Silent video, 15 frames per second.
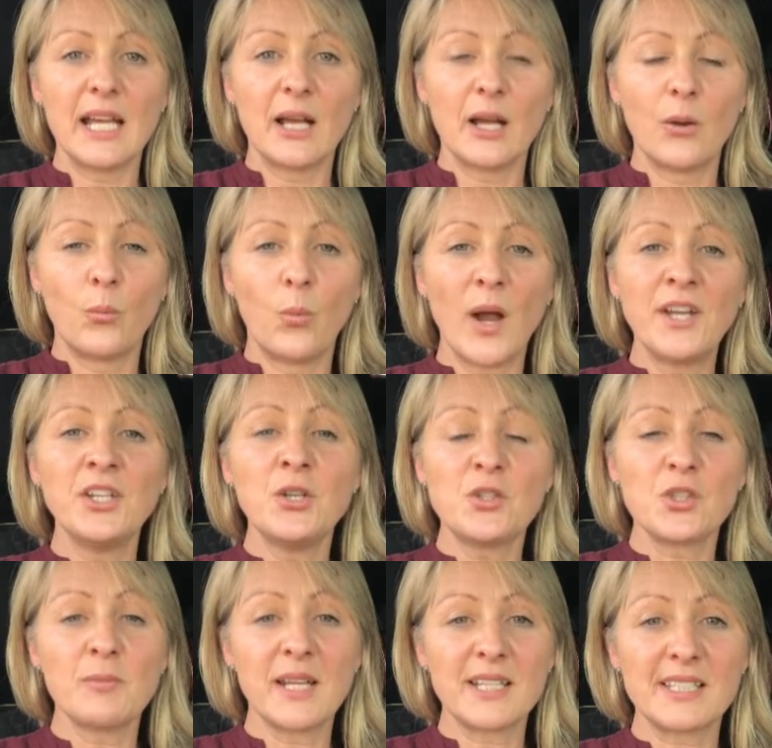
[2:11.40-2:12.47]
When you
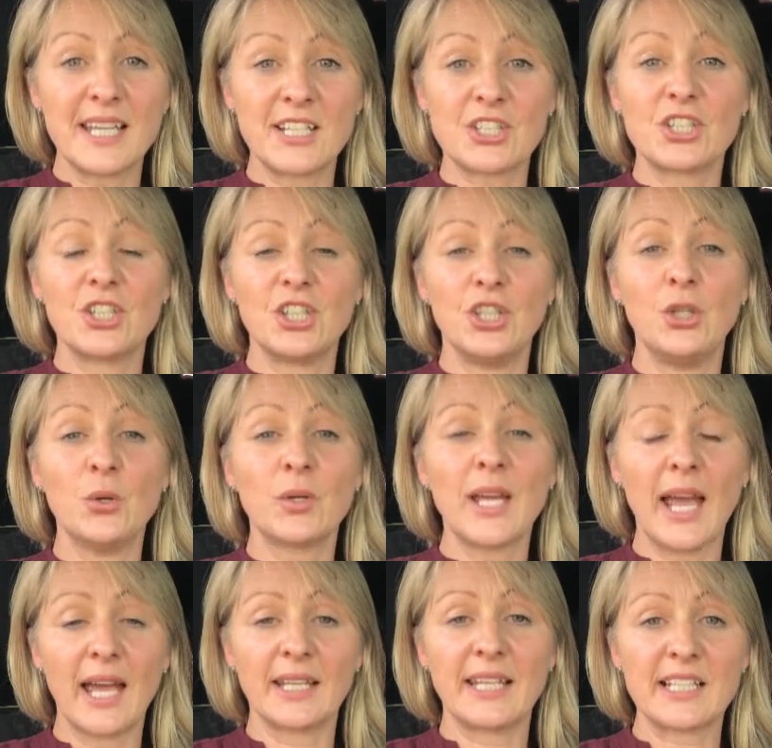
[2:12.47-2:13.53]
do meditation, you
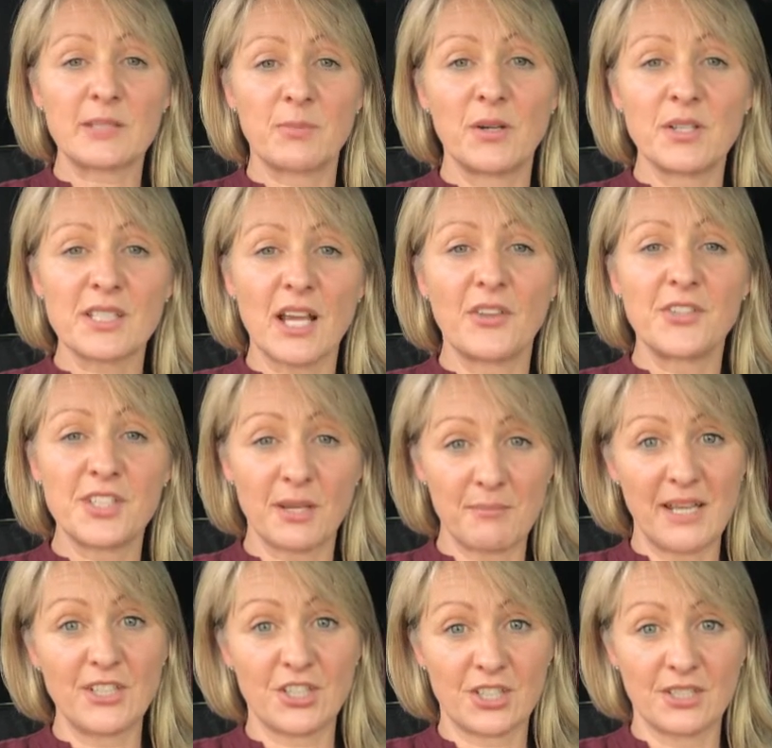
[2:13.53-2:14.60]
can experience other
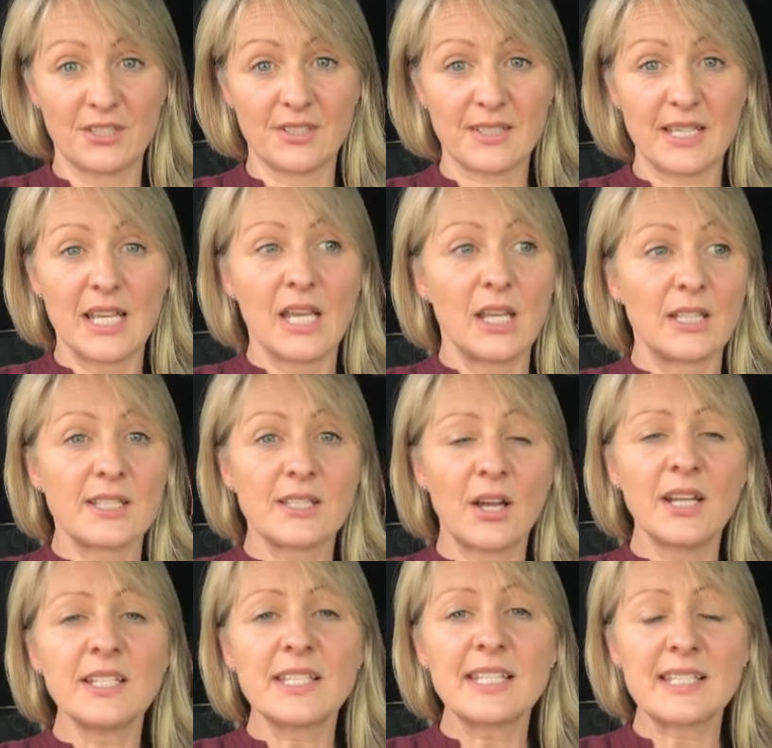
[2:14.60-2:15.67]
dimensions.
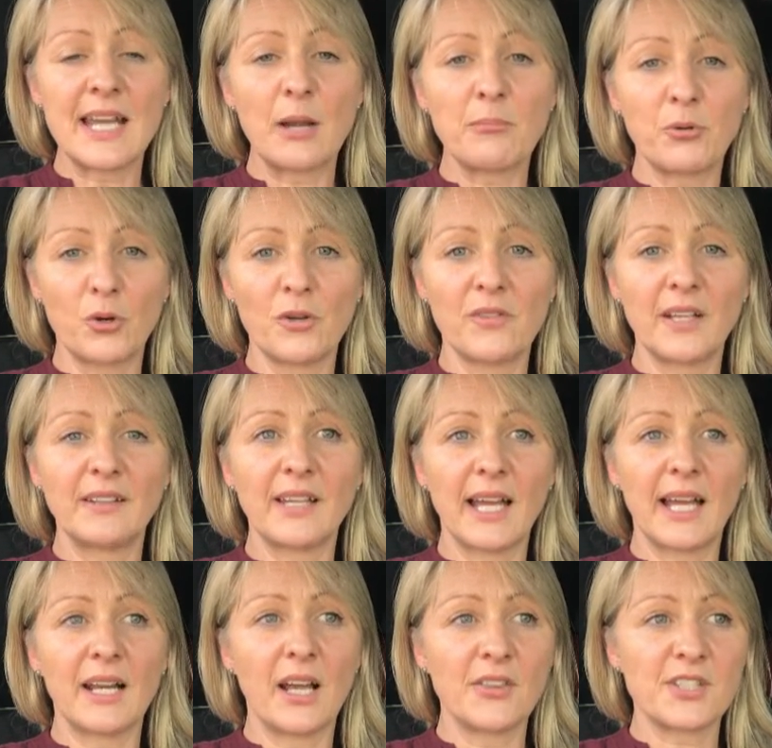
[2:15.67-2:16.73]
Science is now proving
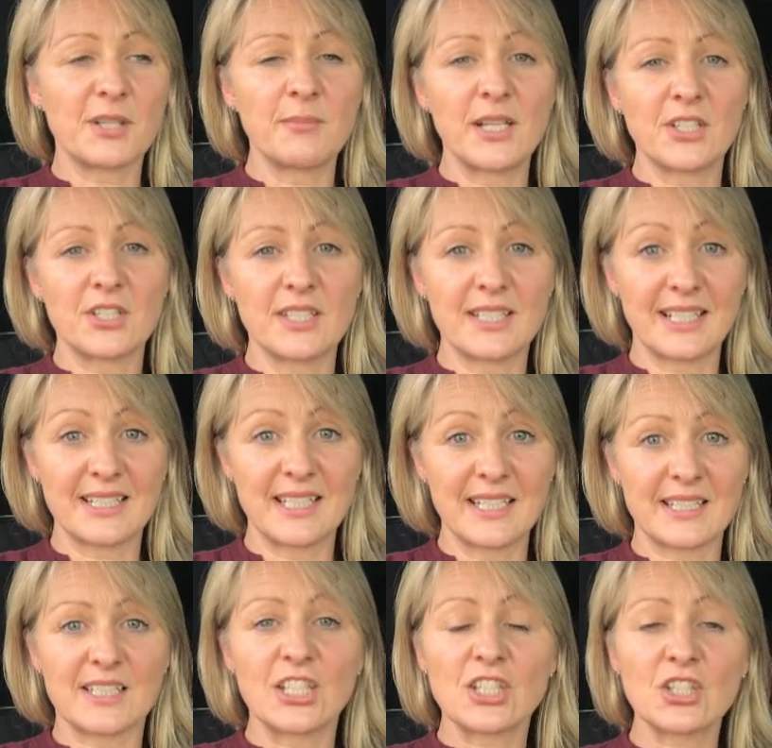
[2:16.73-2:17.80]
that other dimensions
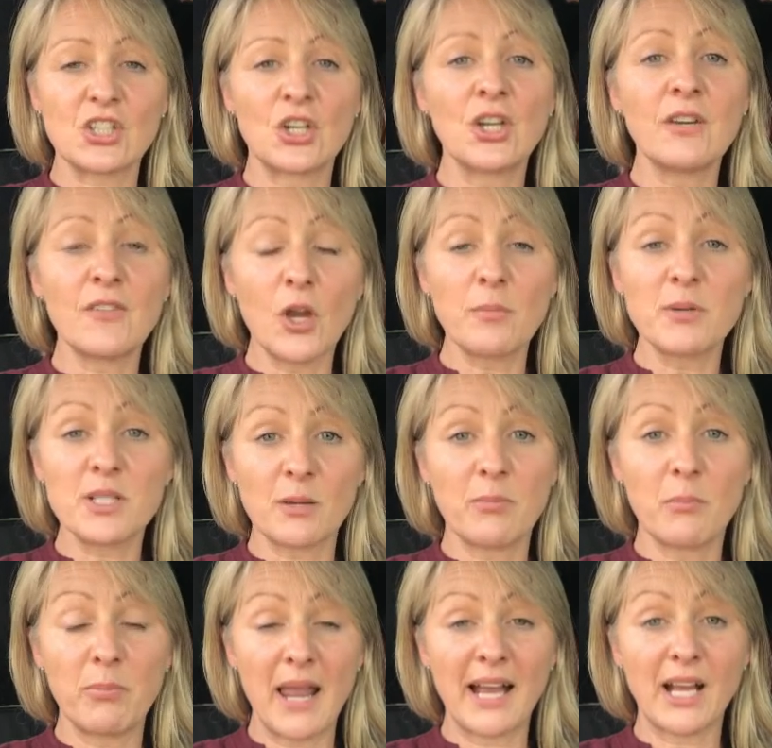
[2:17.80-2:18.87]
exist. CERN have opened up
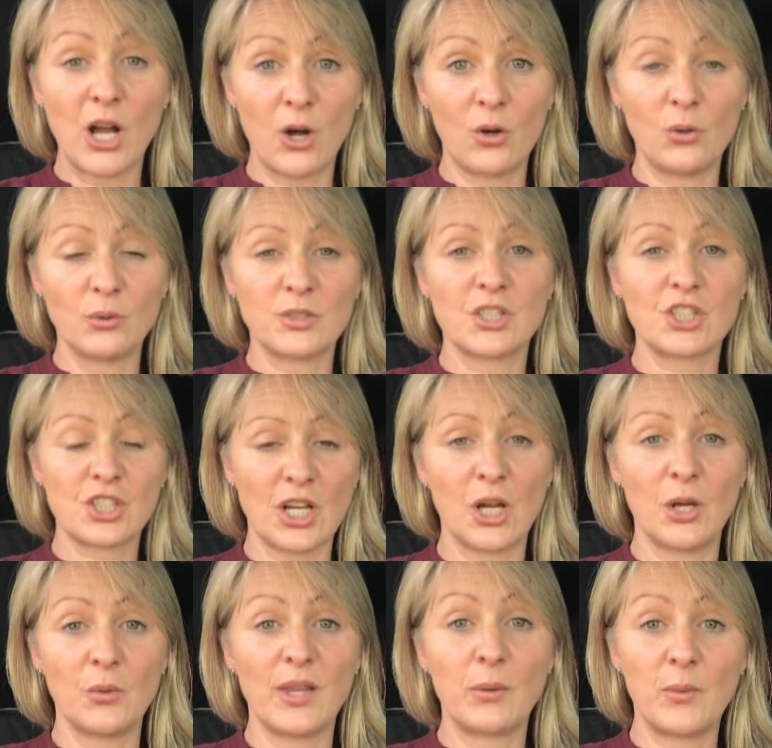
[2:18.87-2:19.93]
a black hole to
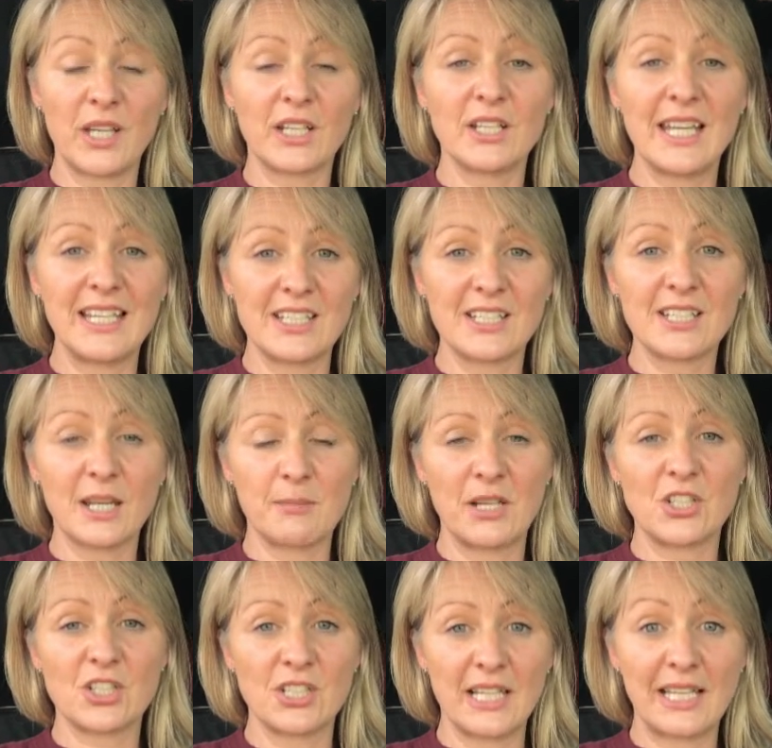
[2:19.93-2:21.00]
show that we can
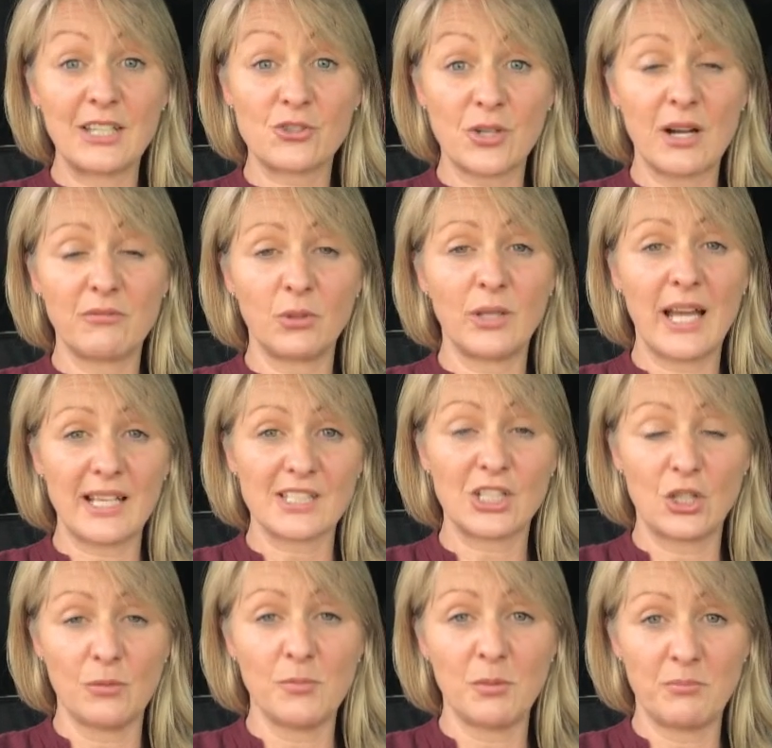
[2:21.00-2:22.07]
interdimensionally travel as
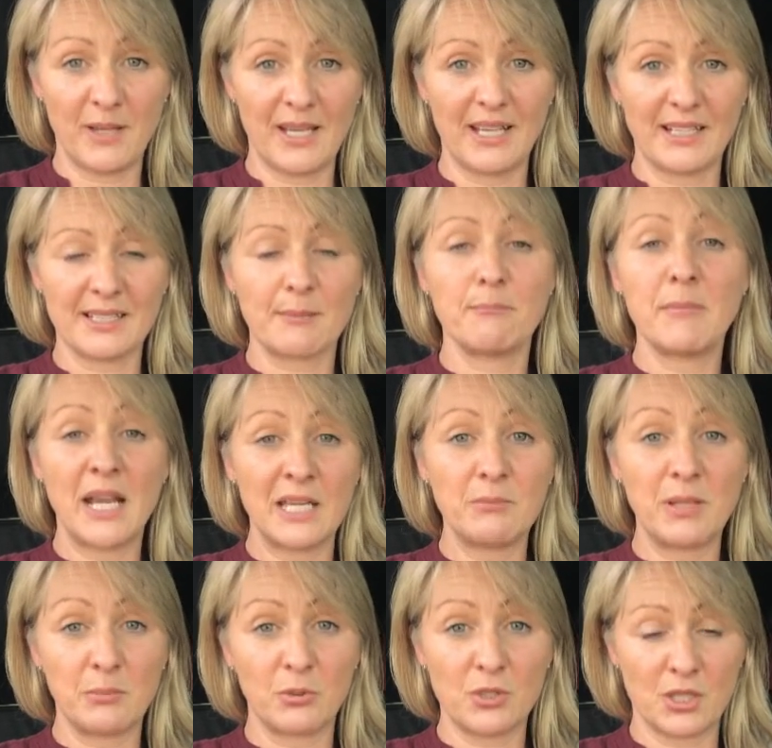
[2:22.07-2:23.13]
human beings. Many
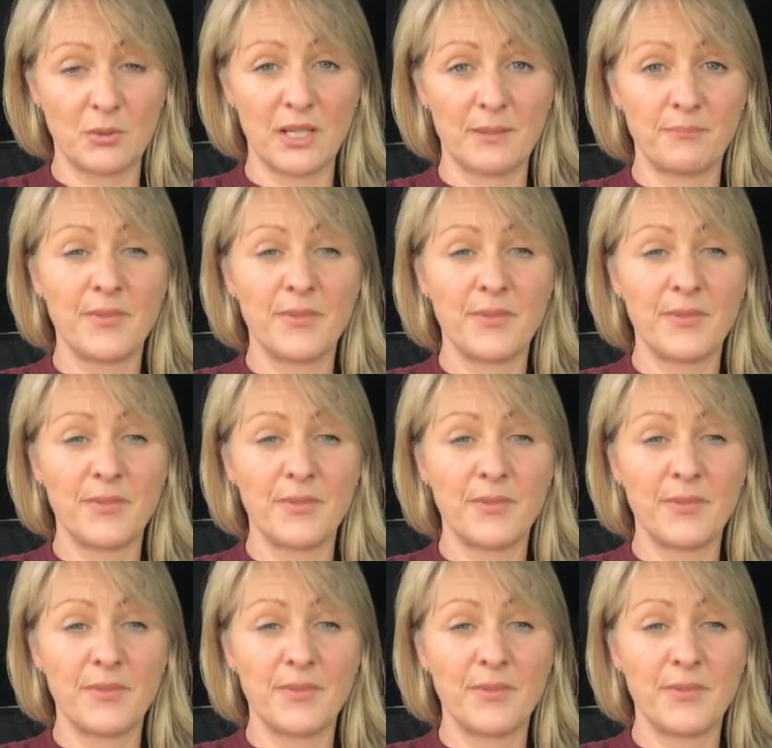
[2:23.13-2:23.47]
people do it.